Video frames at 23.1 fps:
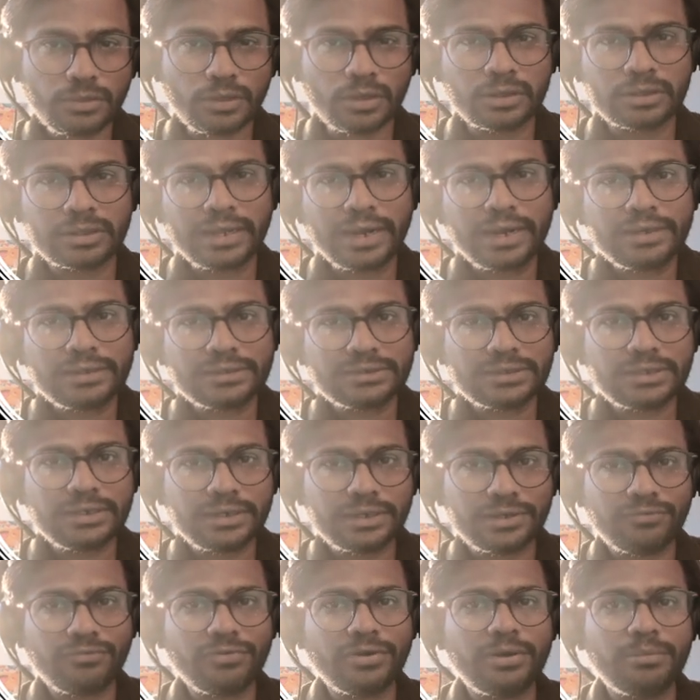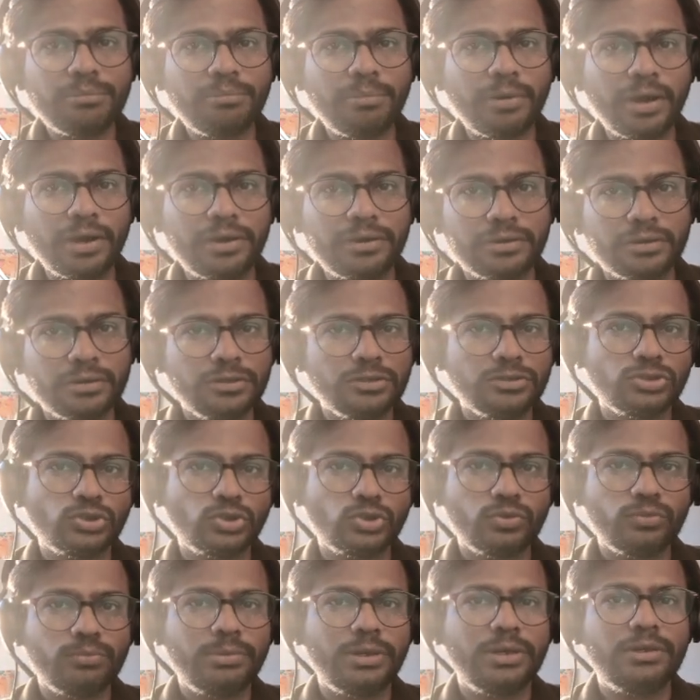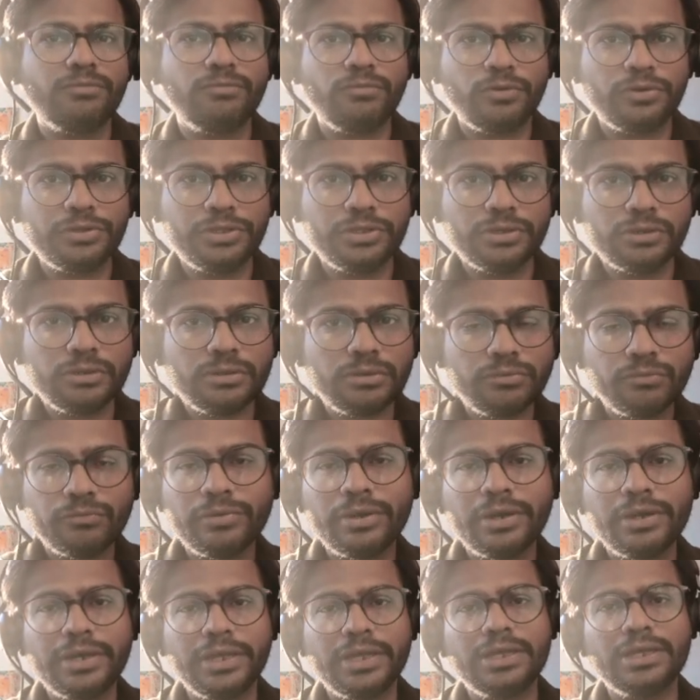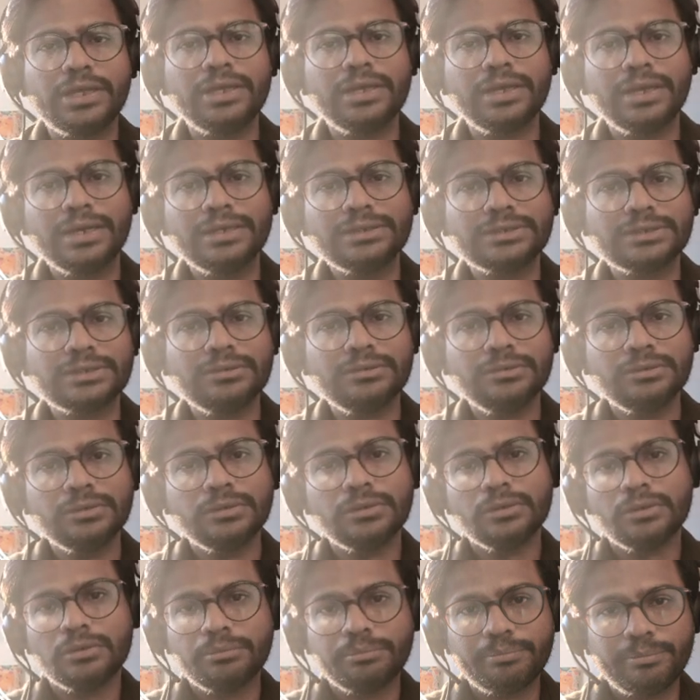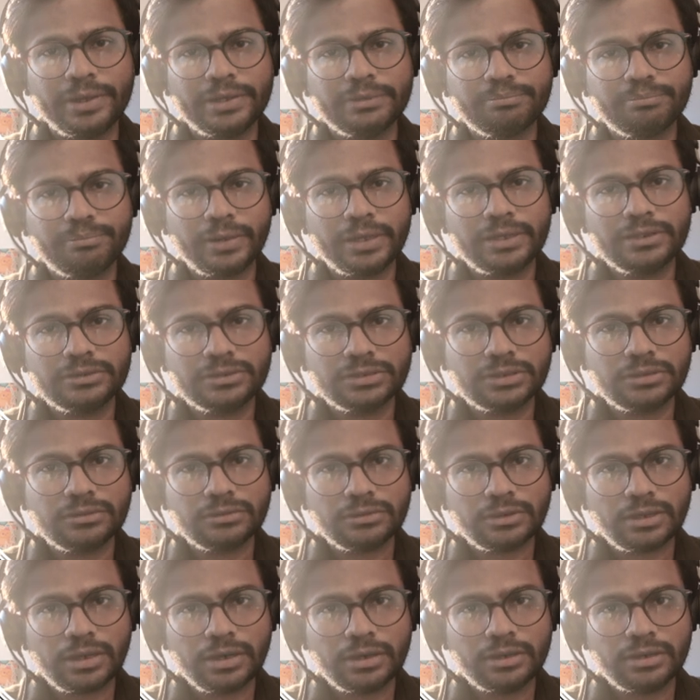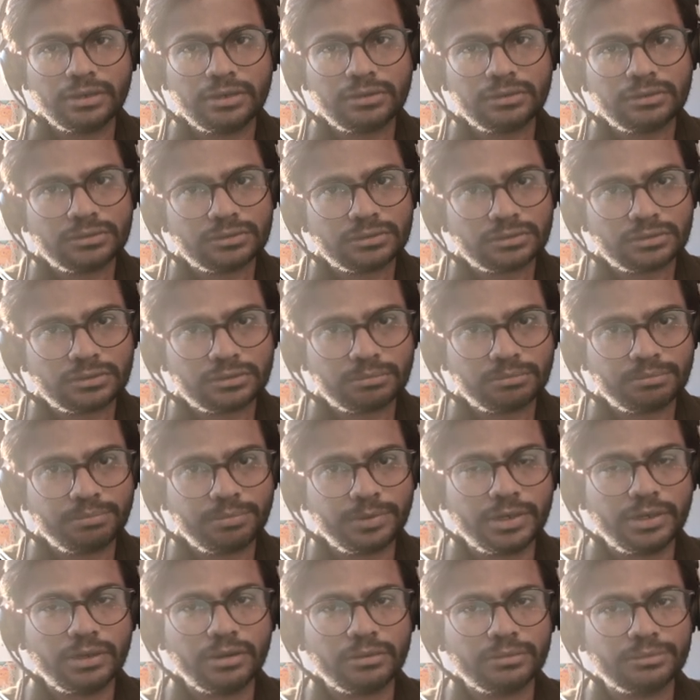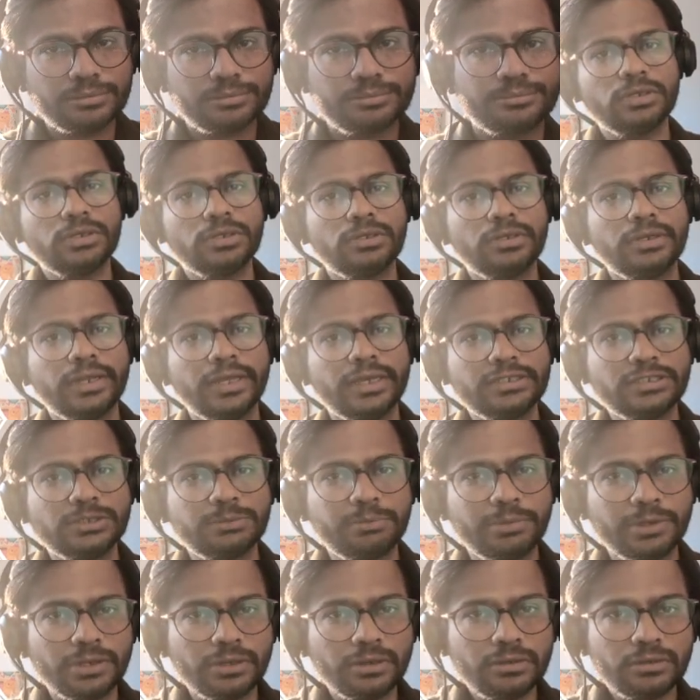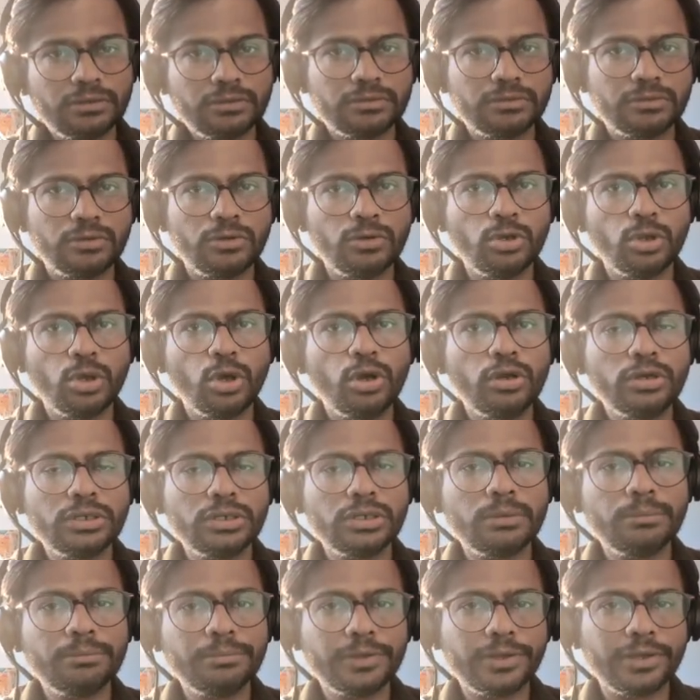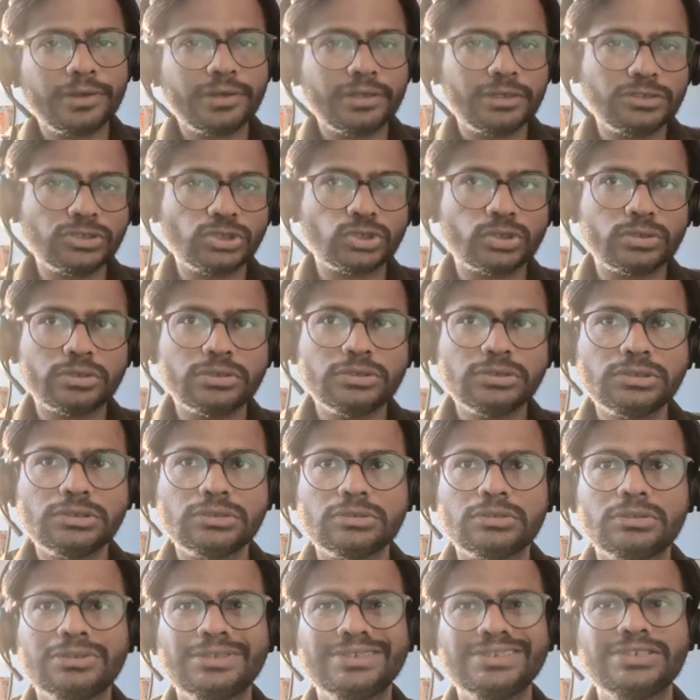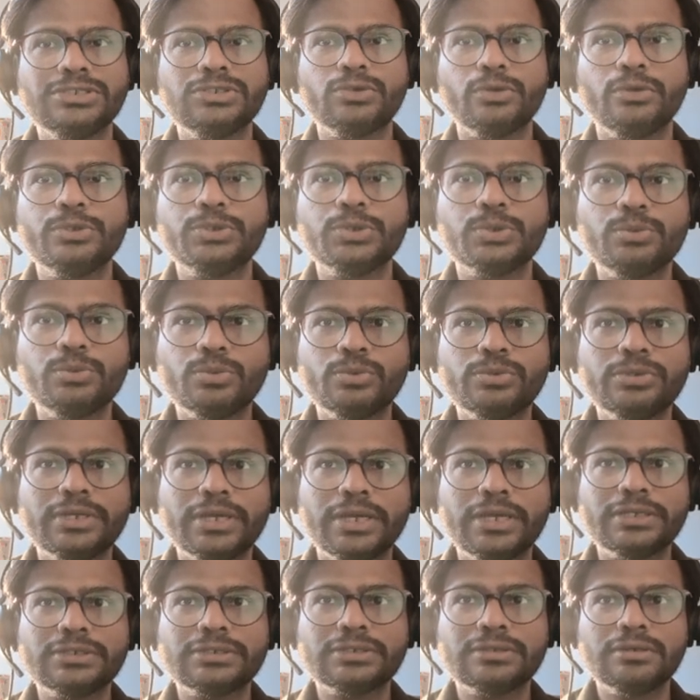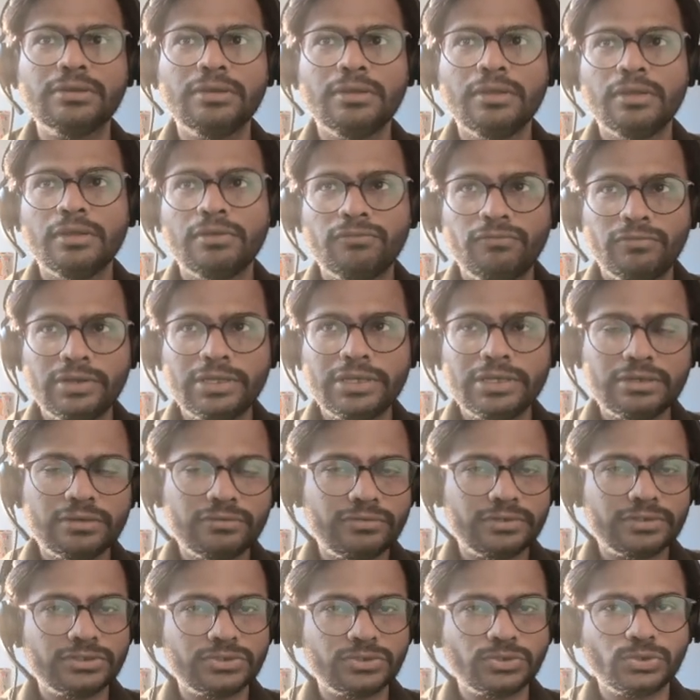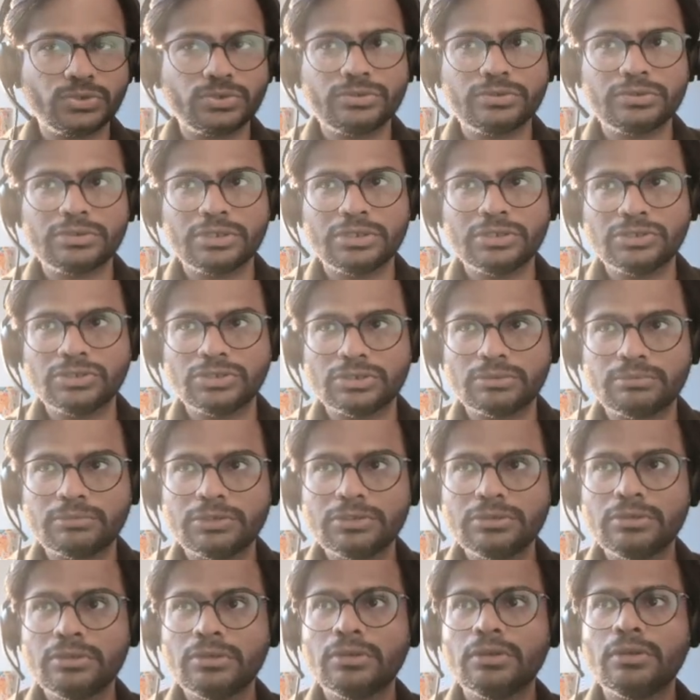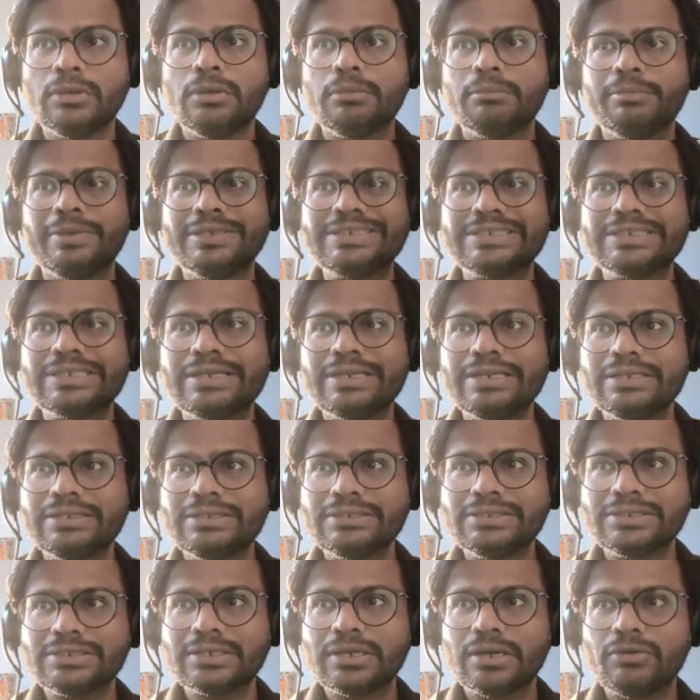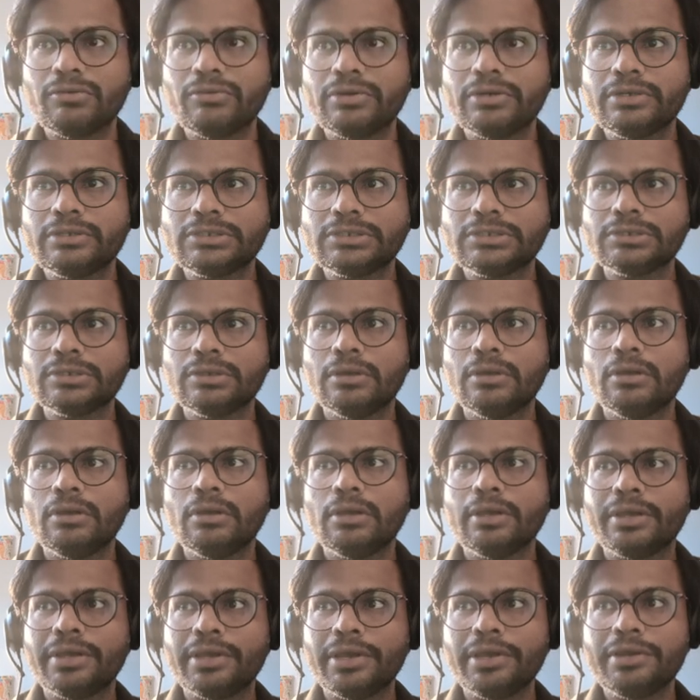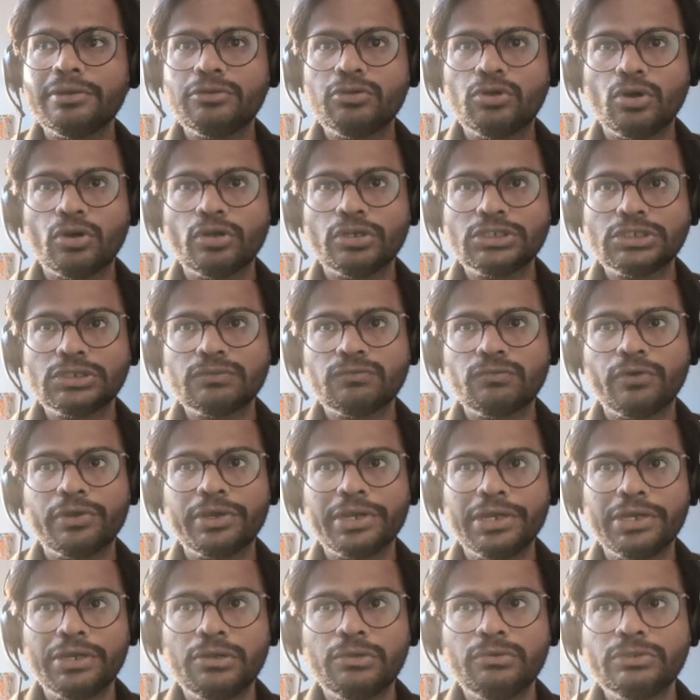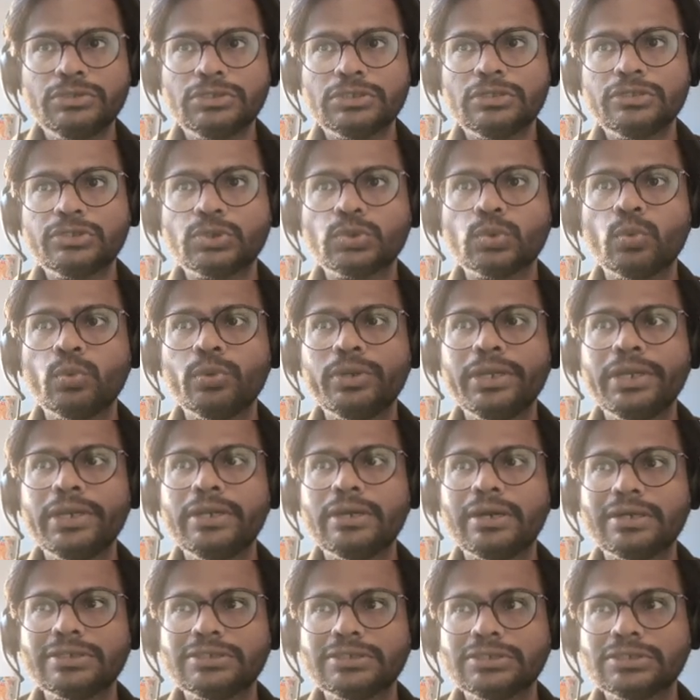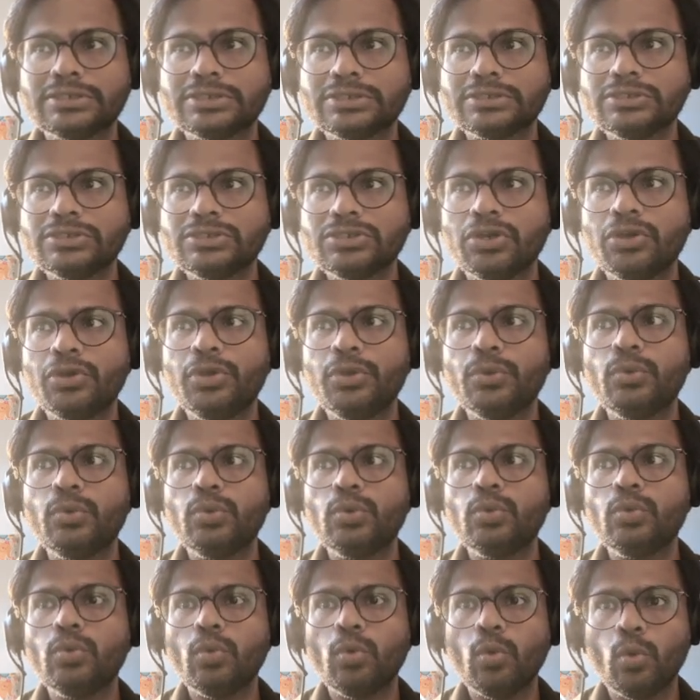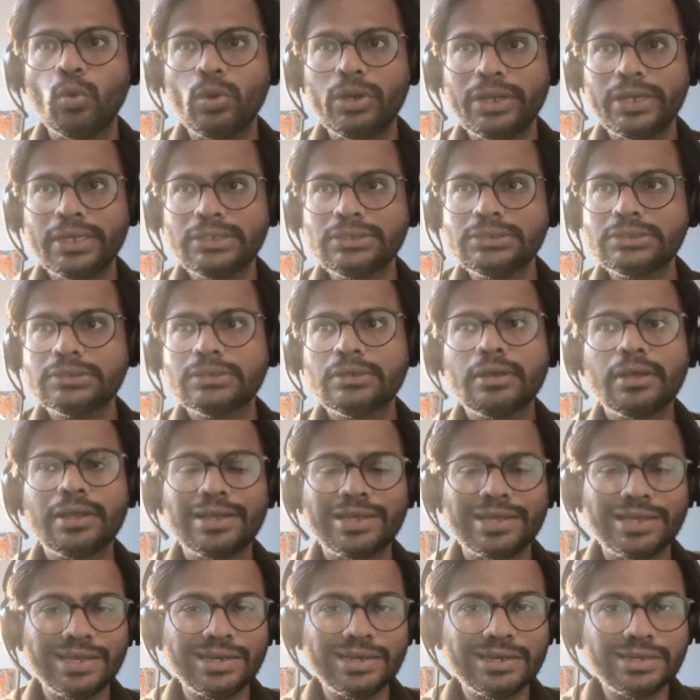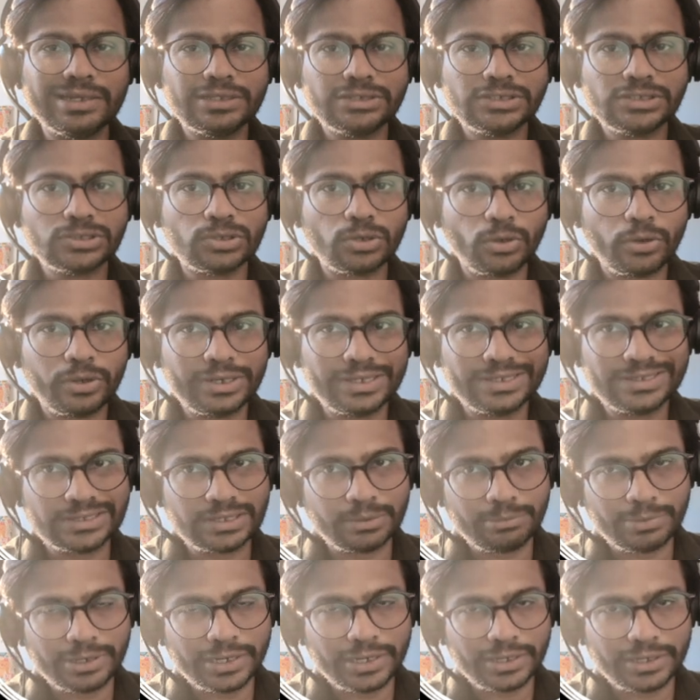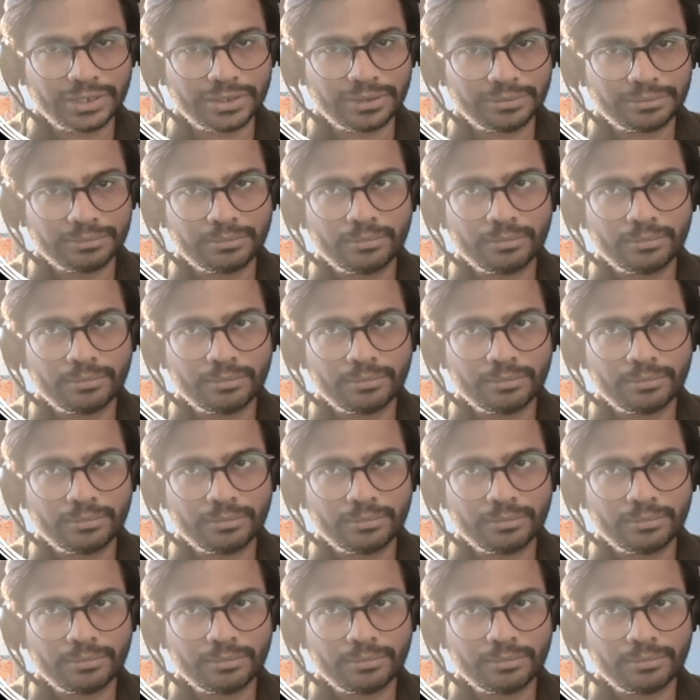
that is a different part. So but for here we are taking as a pension under pillar. The next pillar, long-term care insurance. This is also known as a Pflegeversicherung in German. Basically this covers care cost for individuals who need assistance due to old age, illness or disability.